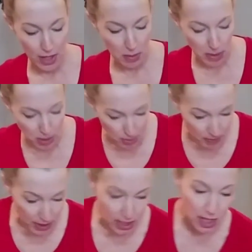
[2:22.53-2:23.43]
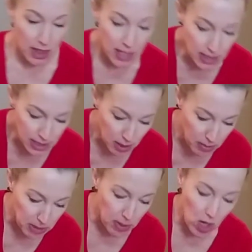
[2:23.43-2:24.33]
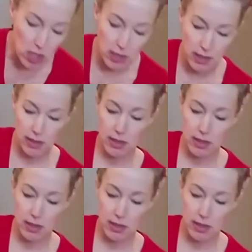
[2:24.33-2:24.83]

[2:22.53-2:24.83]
Peel. This is a big box.